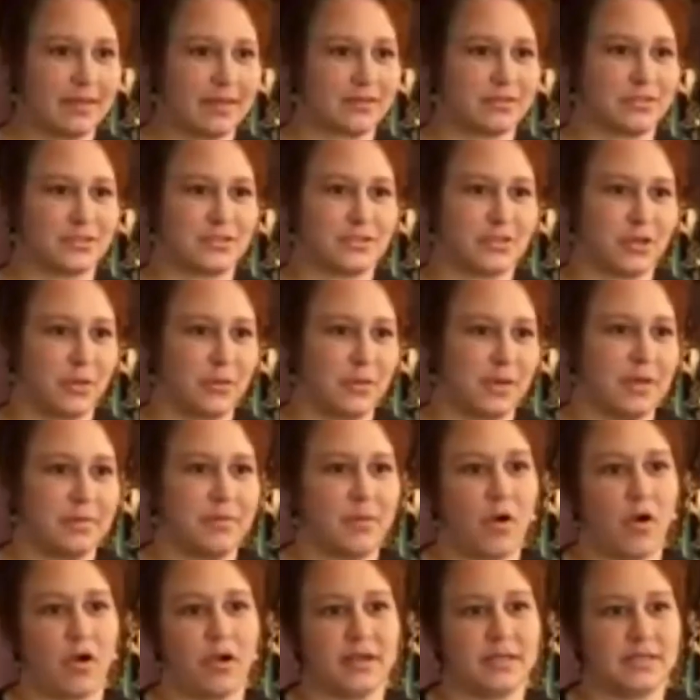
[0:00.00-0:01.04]
There's so many
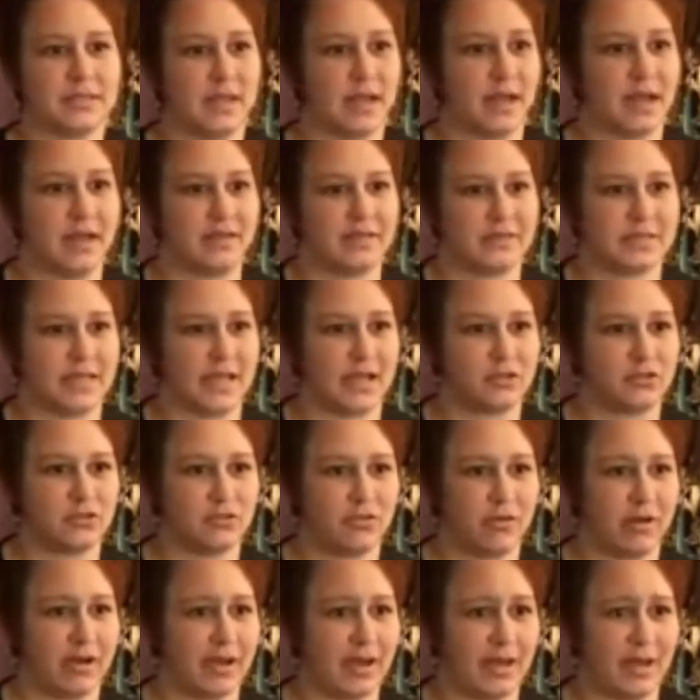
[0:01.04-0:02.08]
parties that I have
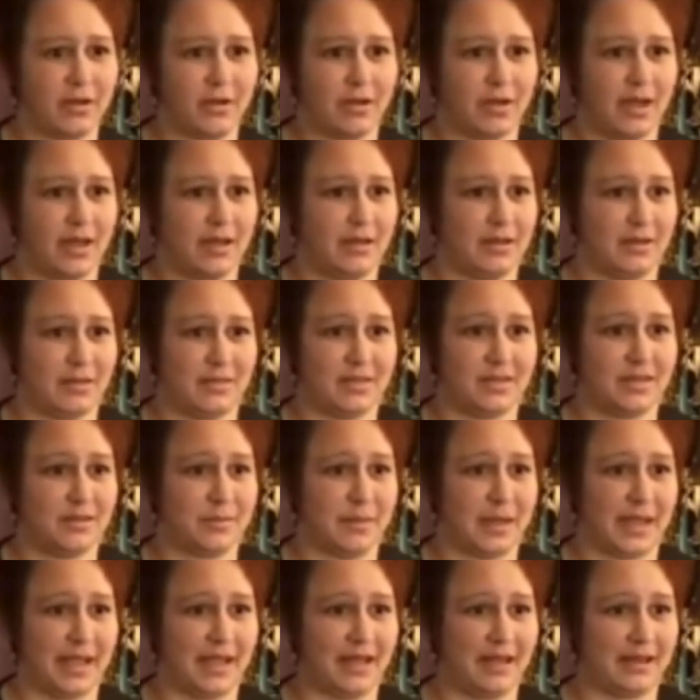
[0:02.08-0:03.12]
scheduled right now, and the
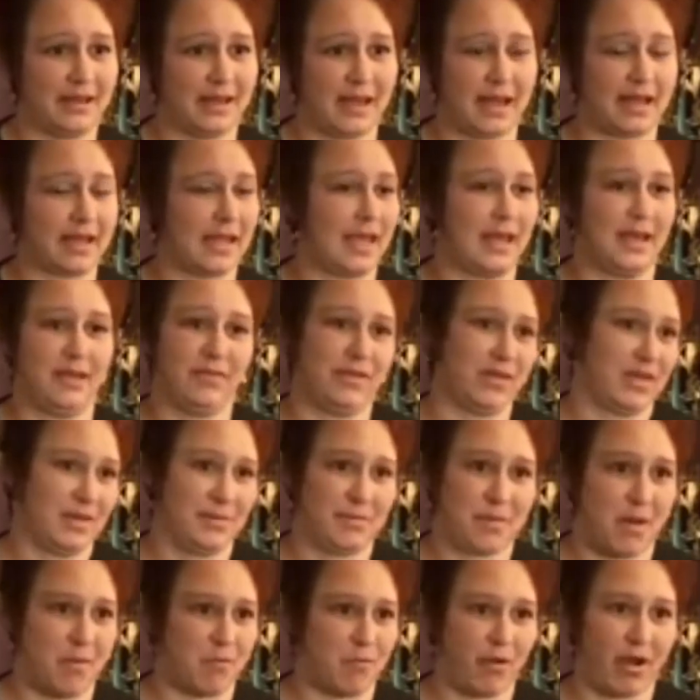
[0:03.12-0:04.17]
demand, I can't even
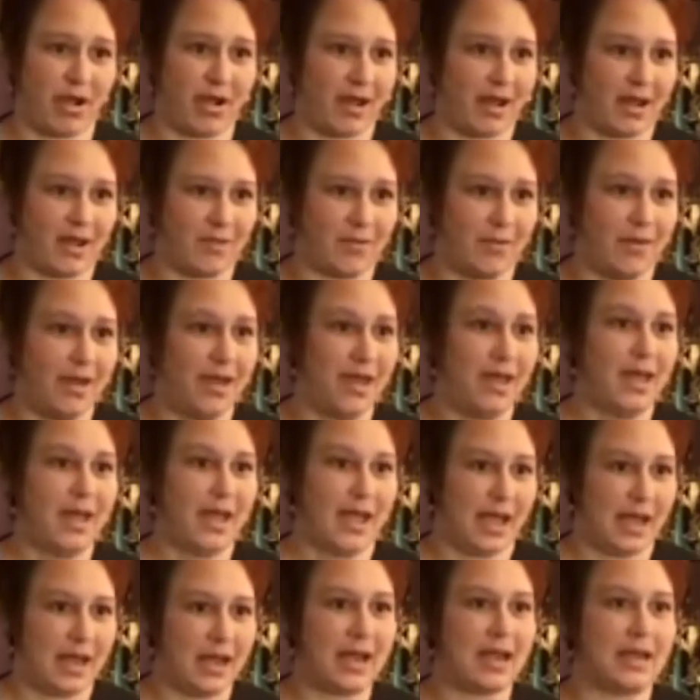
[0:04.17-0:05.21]
keep up right now,
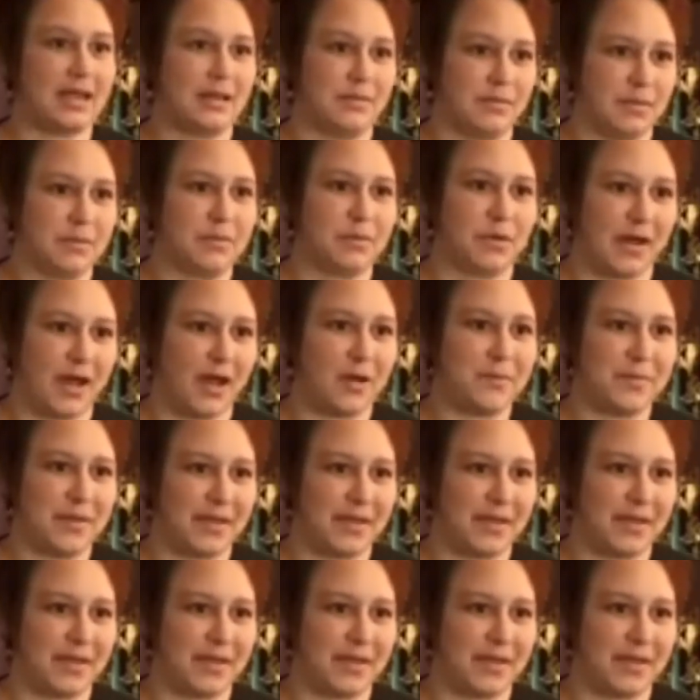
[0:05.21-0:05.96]
and I need people to help